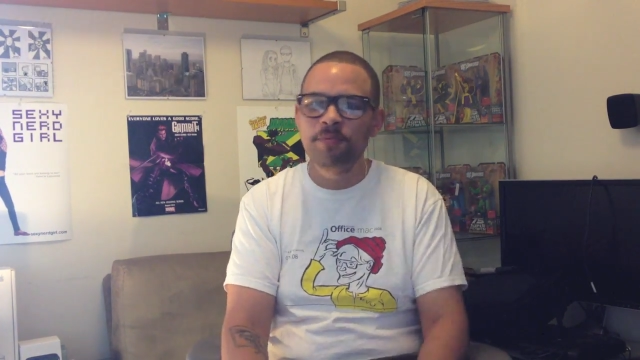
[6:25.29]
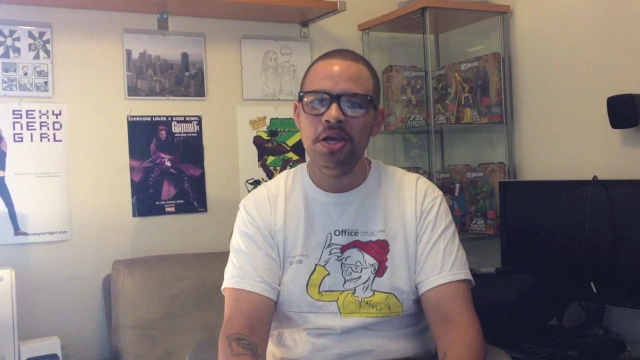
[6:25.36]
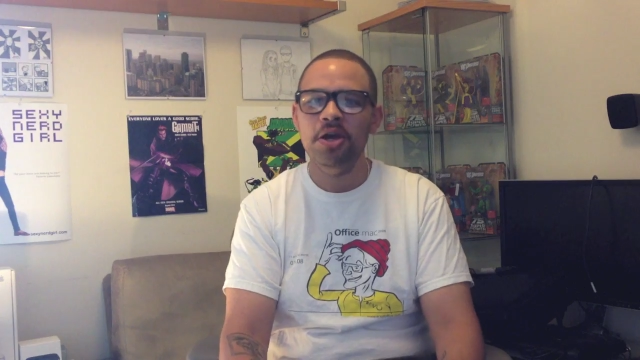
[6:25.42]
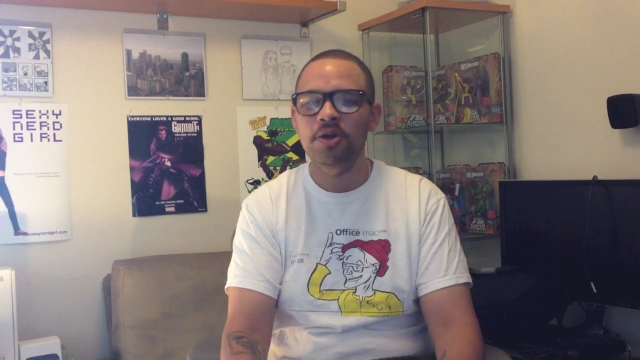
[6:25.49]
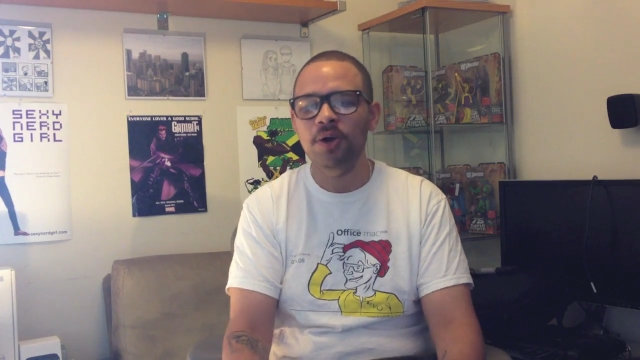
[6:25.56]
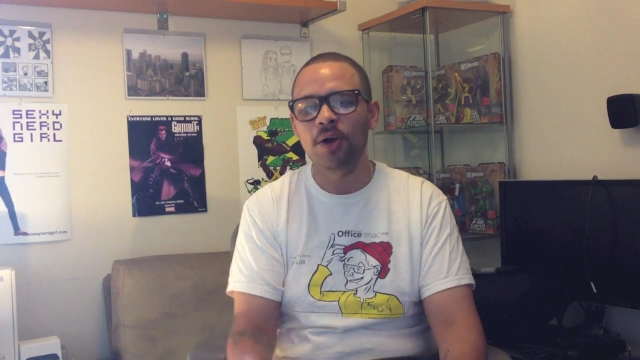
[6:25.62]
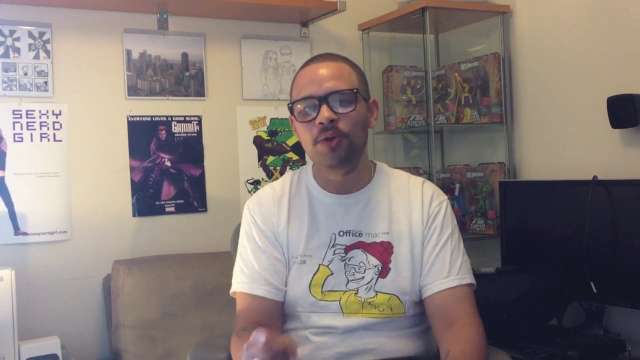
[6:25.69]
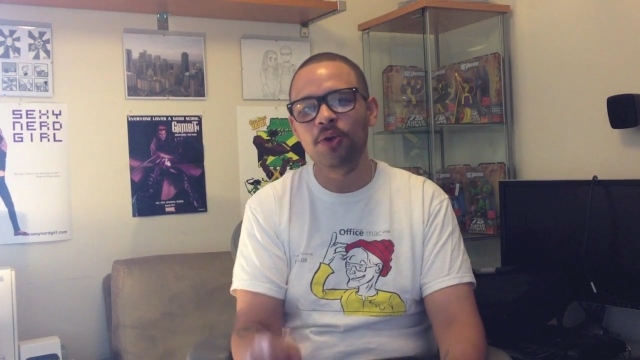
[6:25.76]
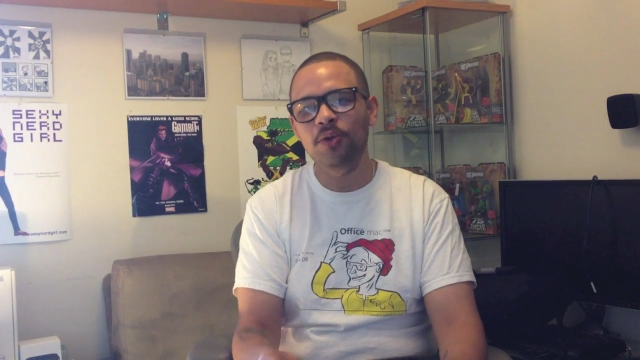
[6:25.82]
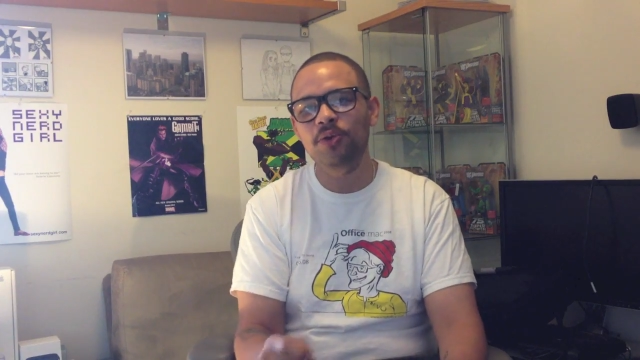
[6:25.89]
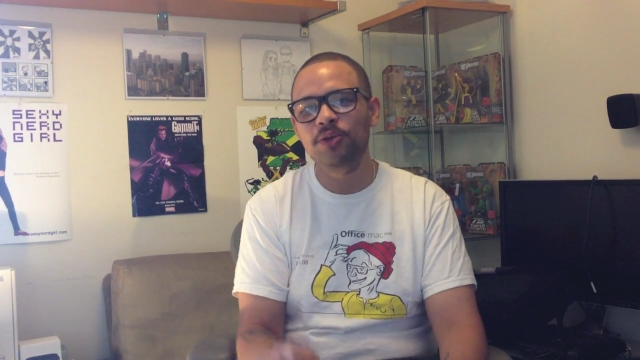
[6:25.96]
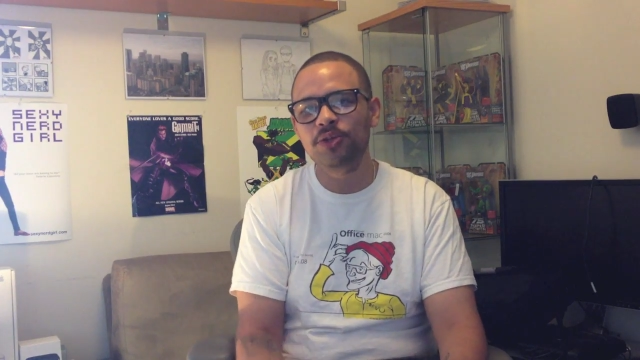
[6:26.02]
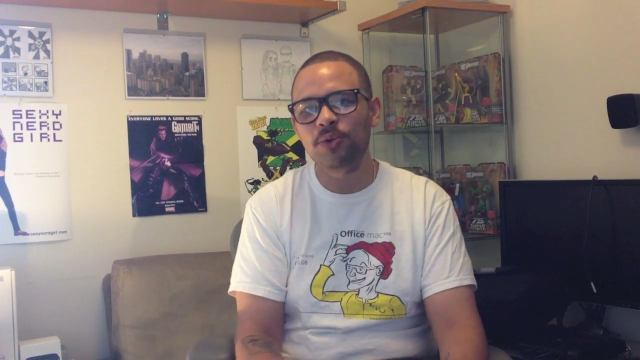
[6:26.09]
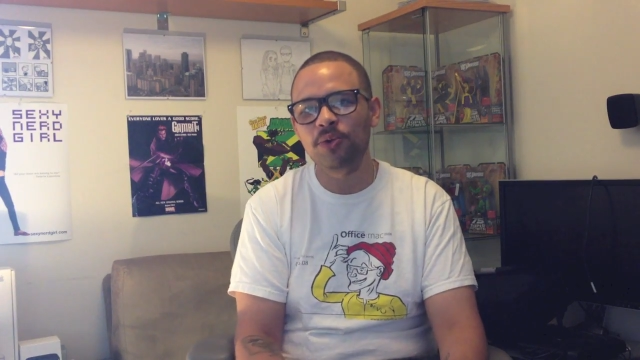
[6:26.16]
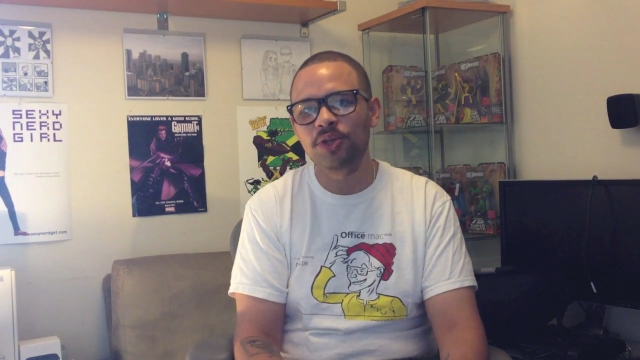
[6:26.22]
And although there
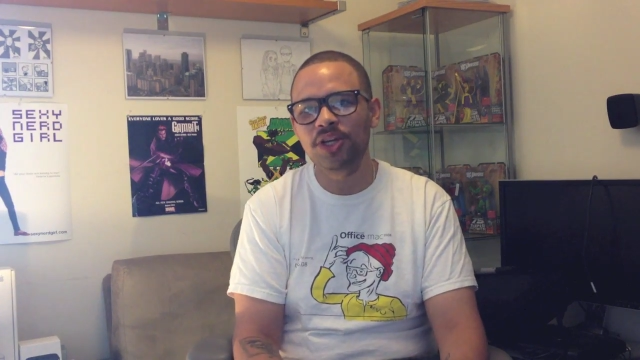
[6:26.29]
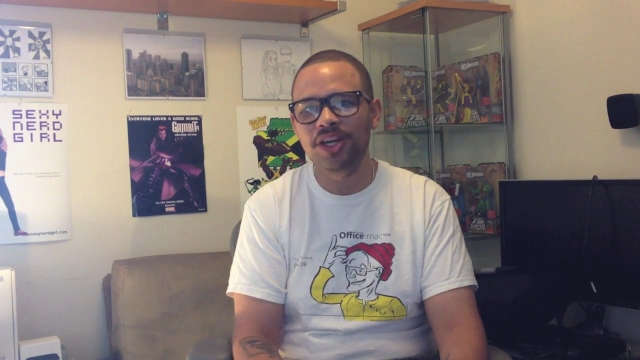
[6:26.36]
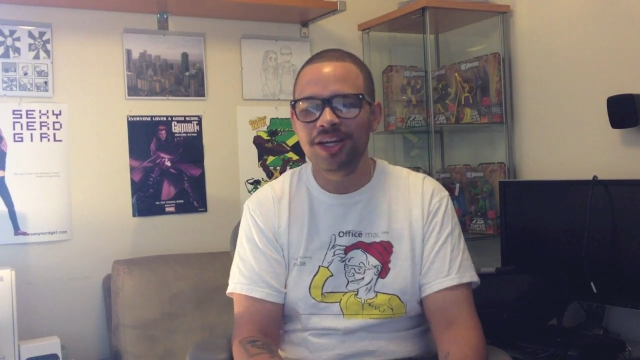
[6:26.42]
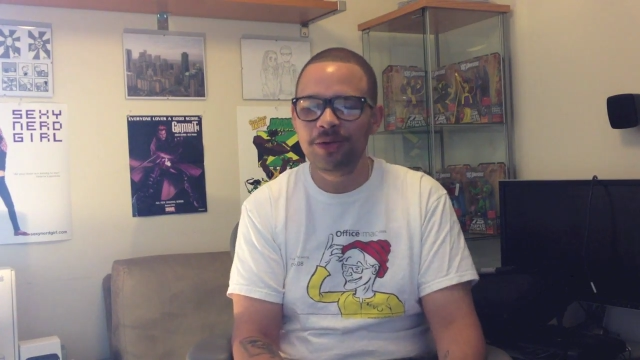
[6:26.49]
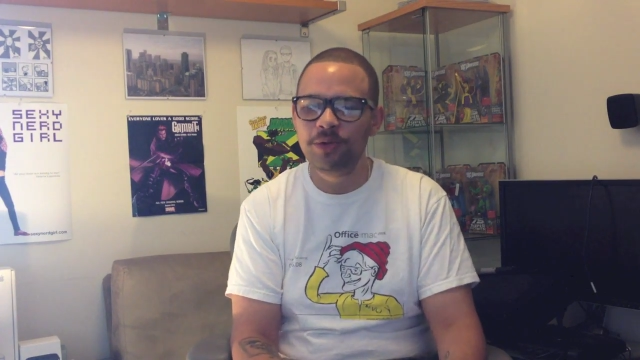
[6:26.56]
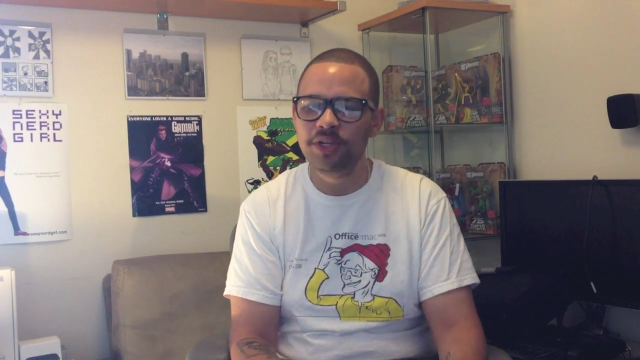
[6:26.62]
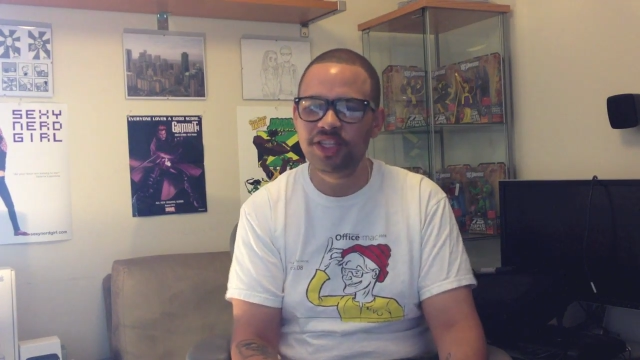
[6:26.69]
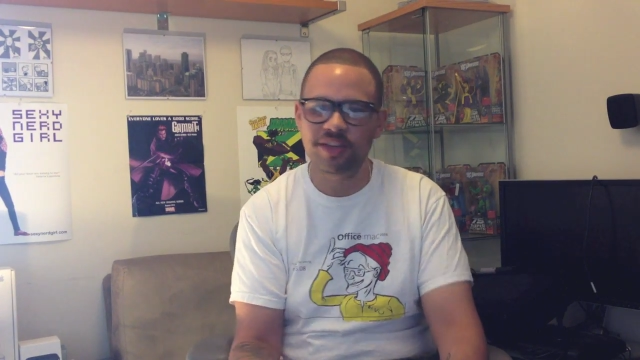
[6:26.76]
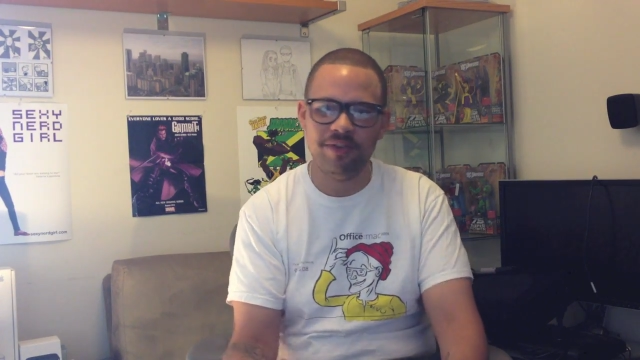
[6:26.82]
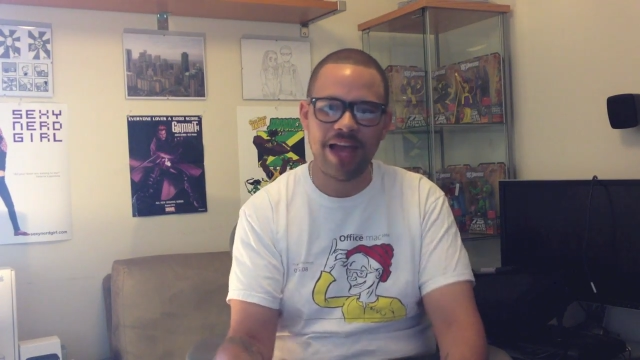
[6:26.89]
is only an increase of